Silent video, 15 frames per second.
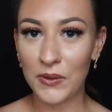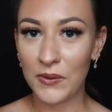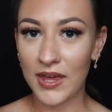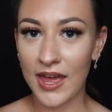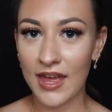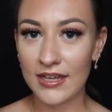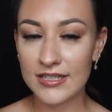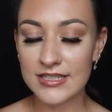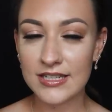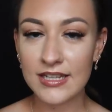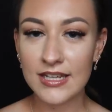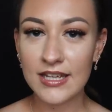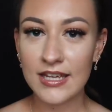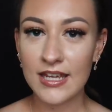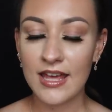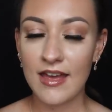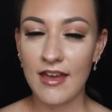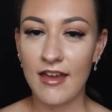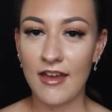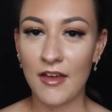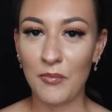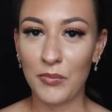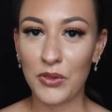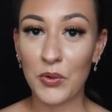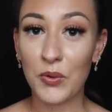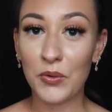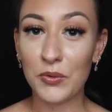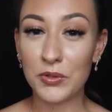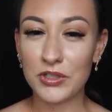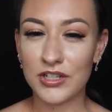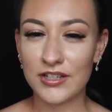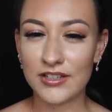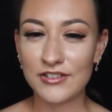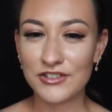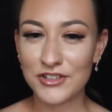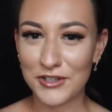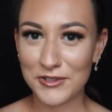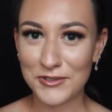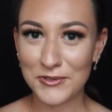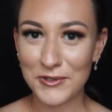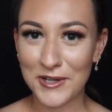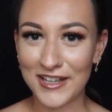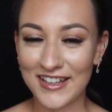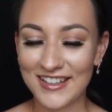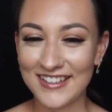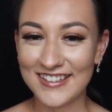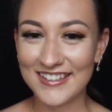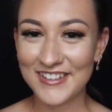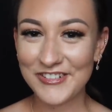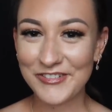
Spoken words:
you get your order just right?